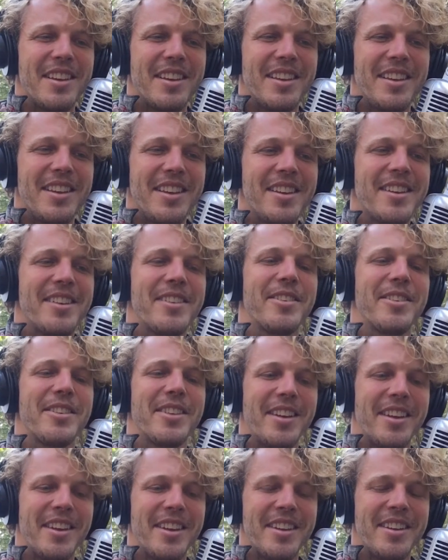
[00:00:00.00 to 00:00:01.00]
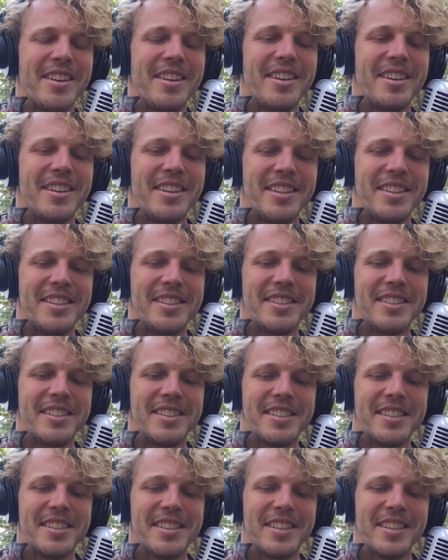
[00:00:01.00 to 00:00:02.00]
Yeah, and
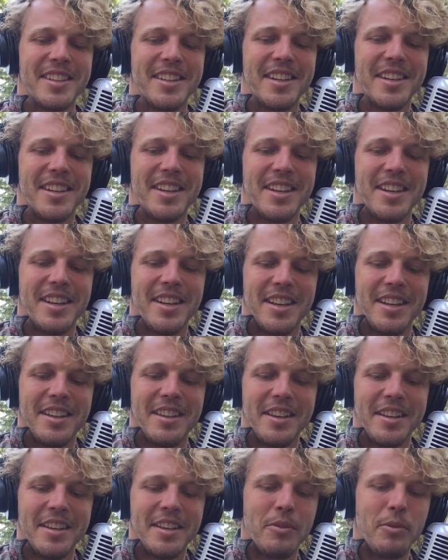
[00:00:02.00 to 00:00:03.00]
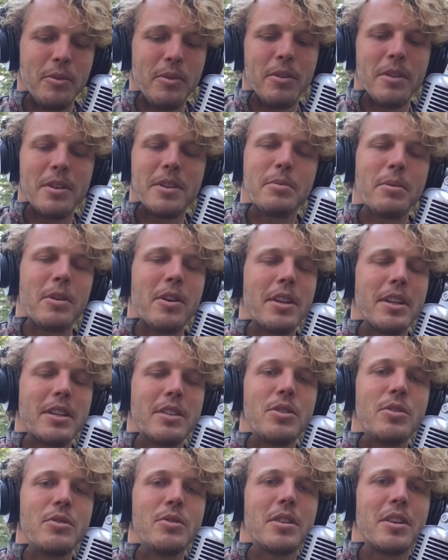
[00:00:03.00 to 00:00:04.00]
then there's probably like
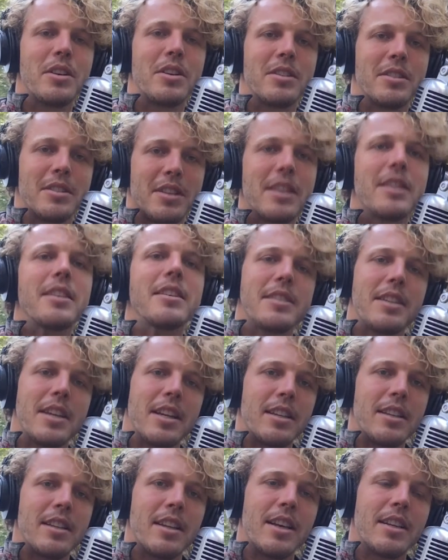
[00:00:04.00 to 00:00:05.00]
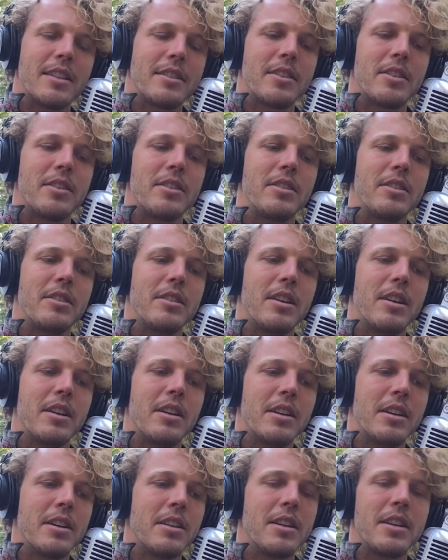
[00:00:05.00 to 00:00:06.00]
2 songs, like this Dandelion song,
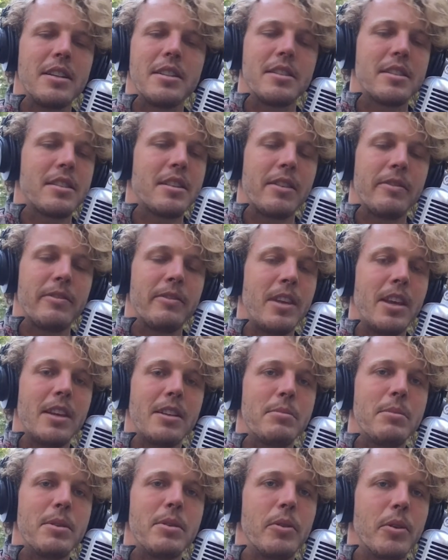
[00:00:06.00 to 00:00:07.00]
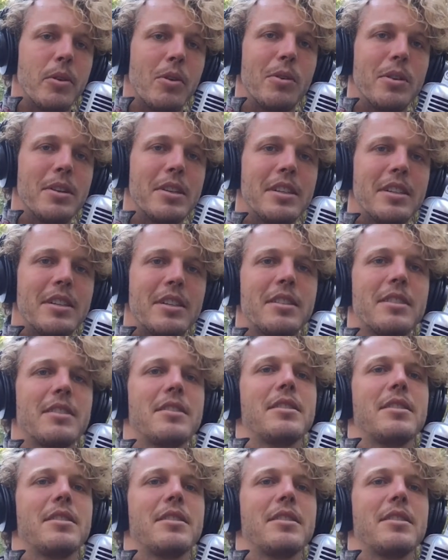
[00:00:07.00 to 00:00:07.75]
that just have yet to be recorded.